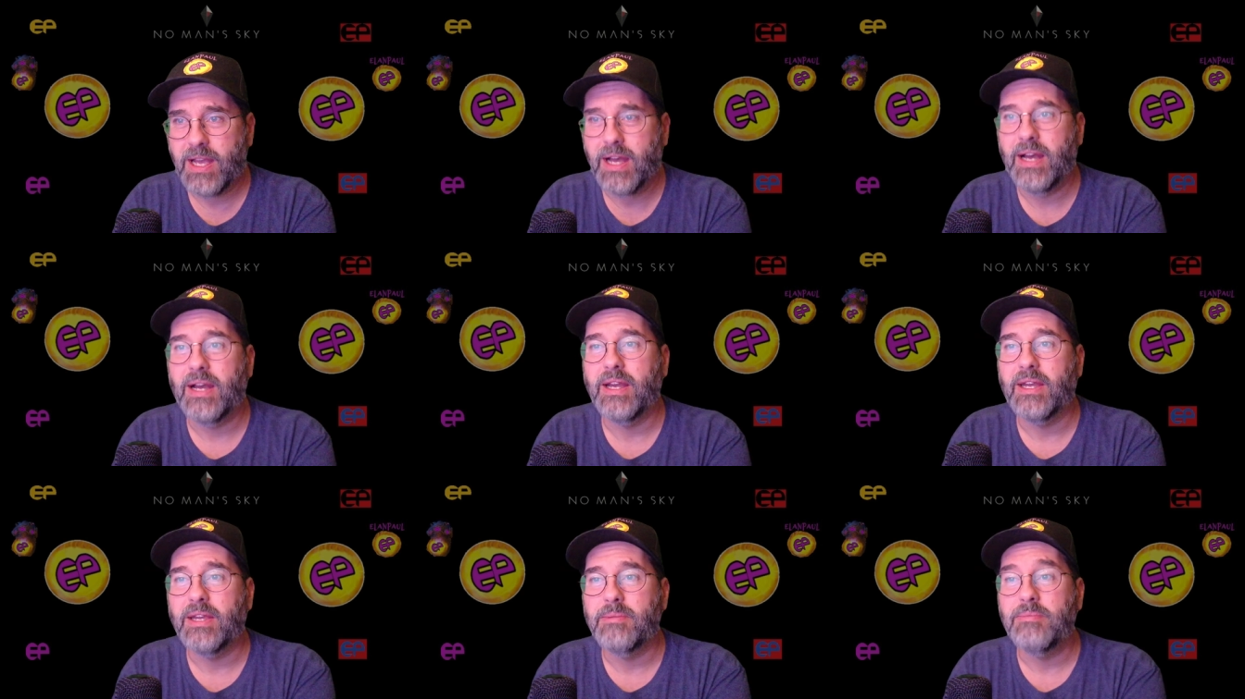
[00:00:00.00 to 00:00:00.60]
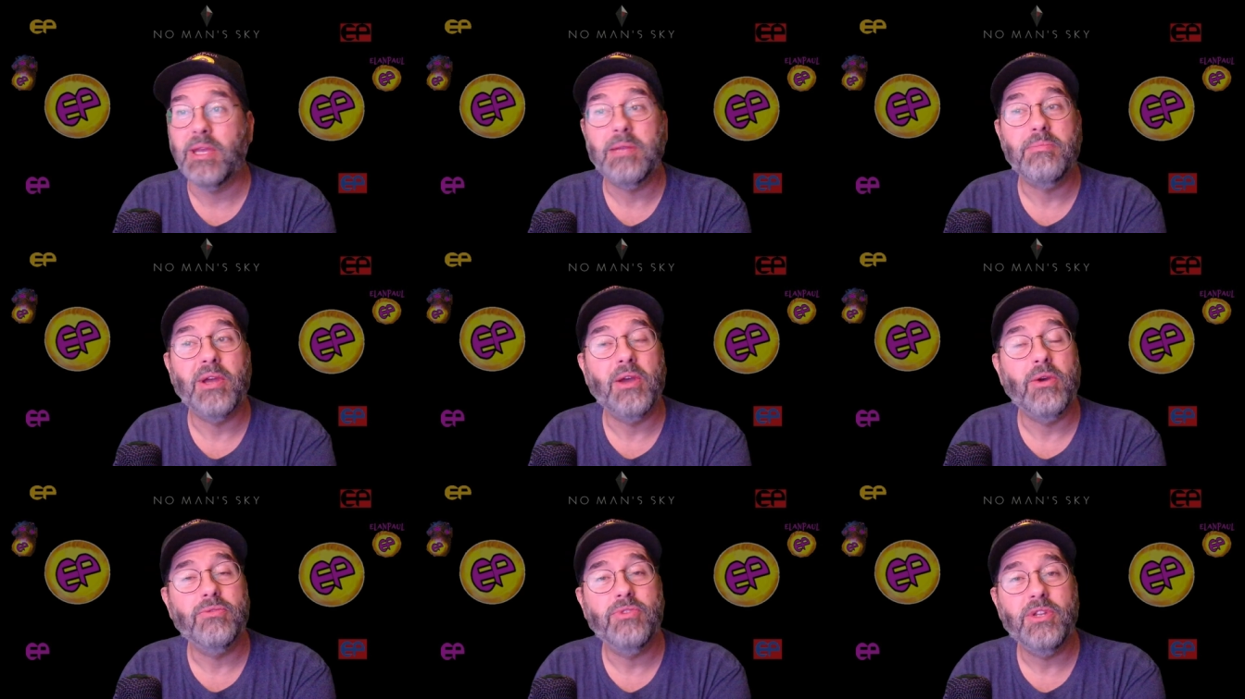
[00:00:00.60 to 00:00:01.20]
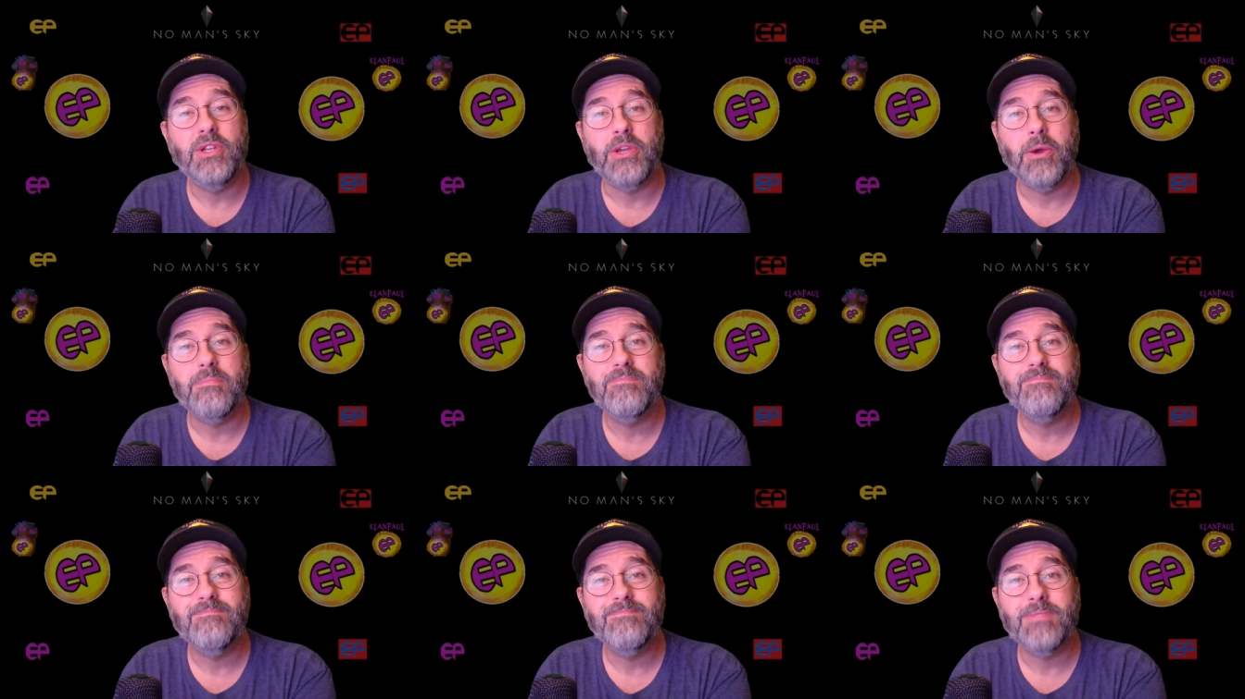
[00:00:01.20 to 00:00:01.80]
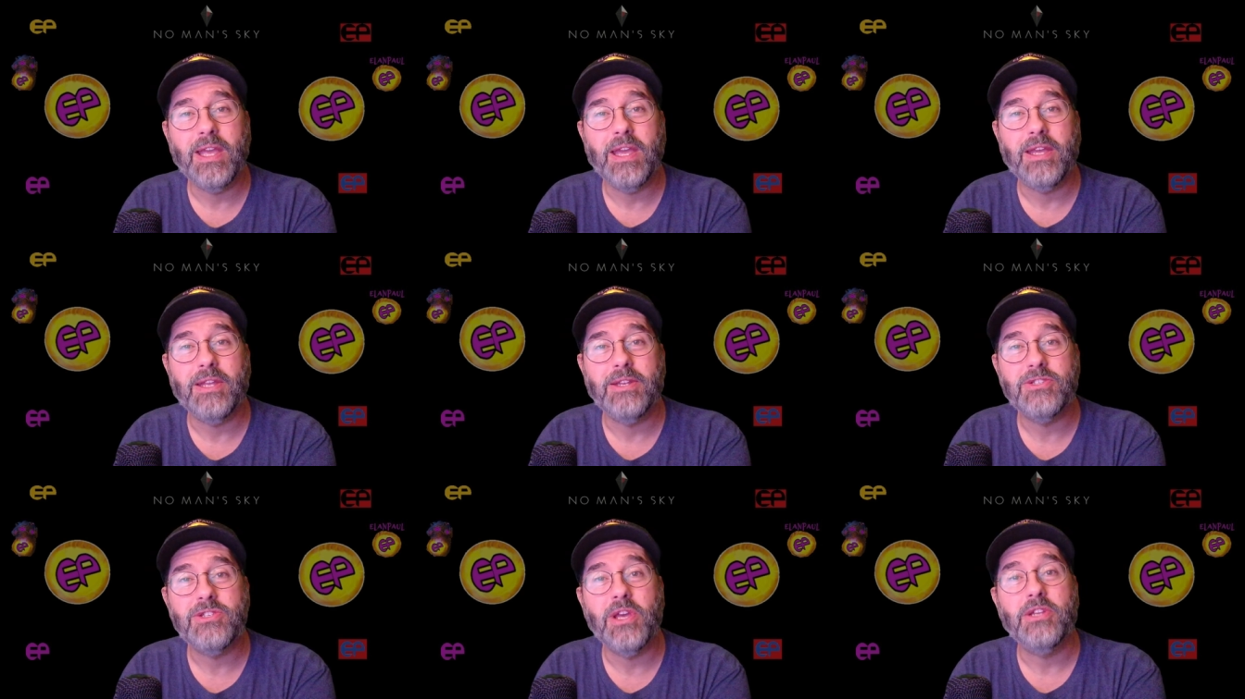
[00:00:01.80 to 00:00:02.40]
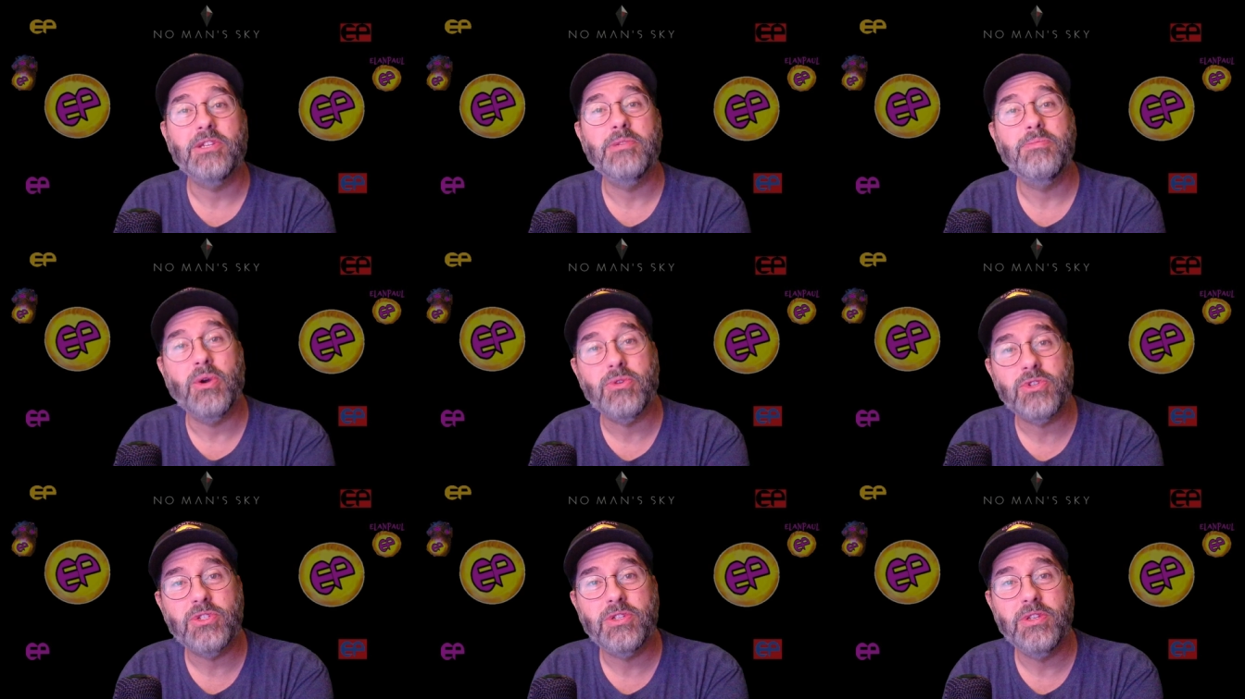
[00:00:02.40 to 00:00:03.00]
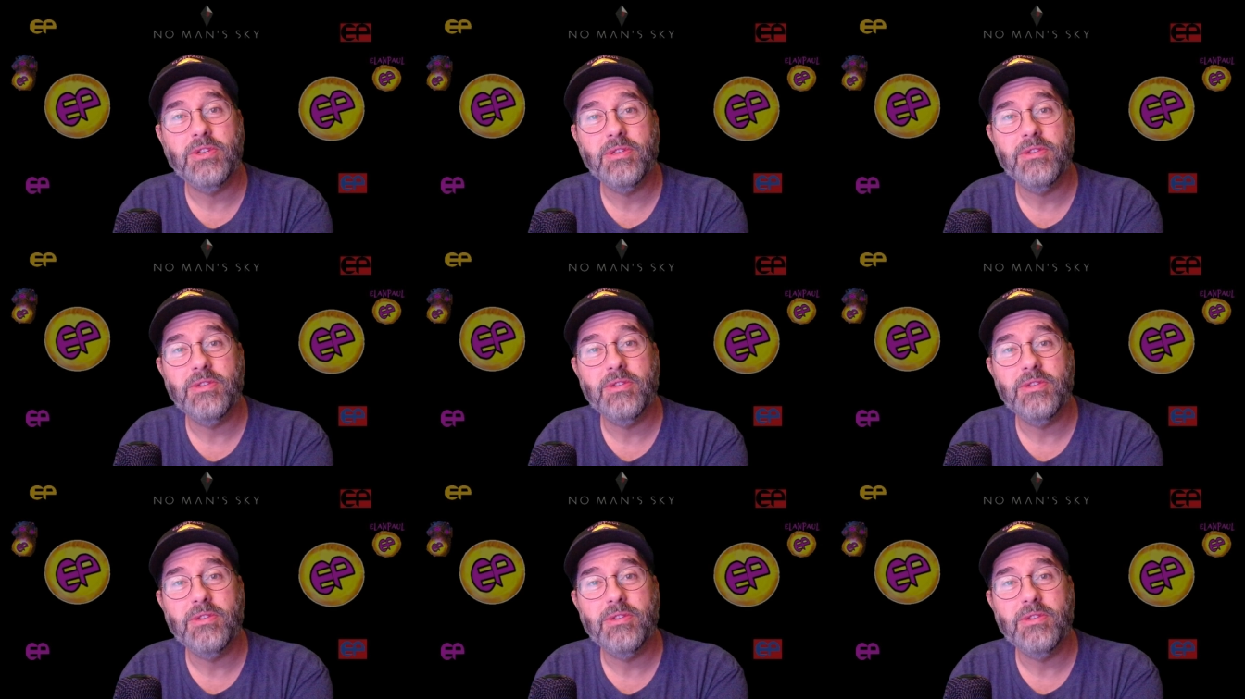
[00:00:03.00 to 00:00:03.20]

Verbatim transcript: I made my own video and decided to post